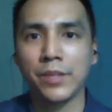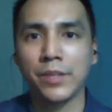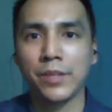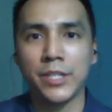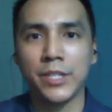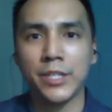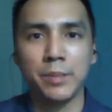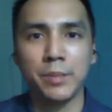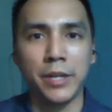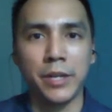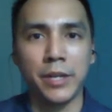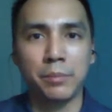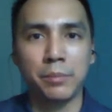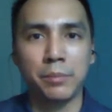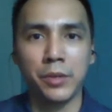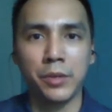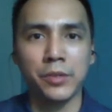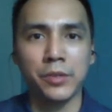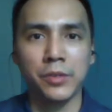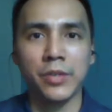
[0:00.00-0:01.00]
displayed
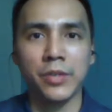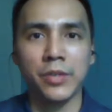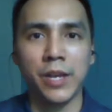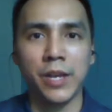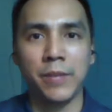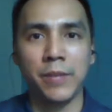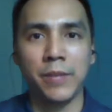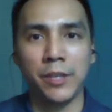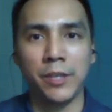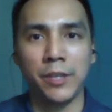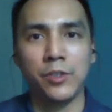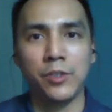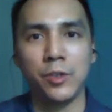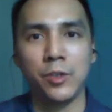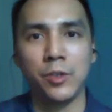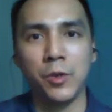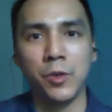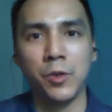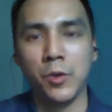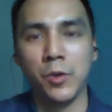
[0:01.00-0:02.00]
prototype
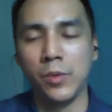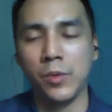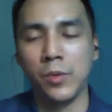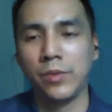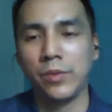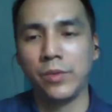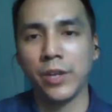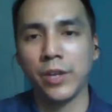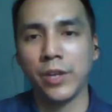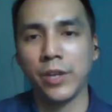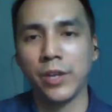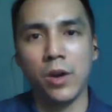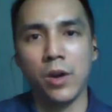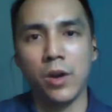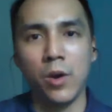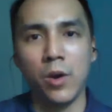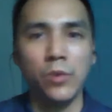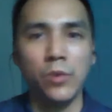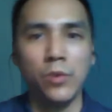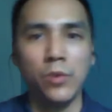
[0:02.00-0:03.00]
into their
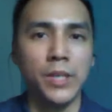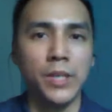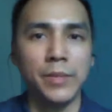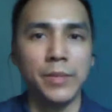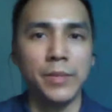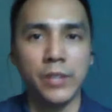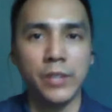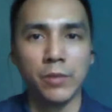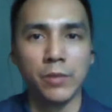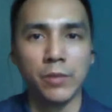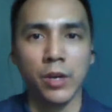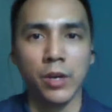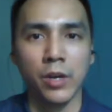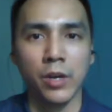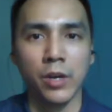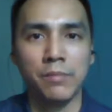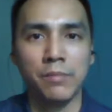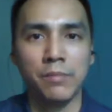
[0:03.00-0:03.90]
own limited run.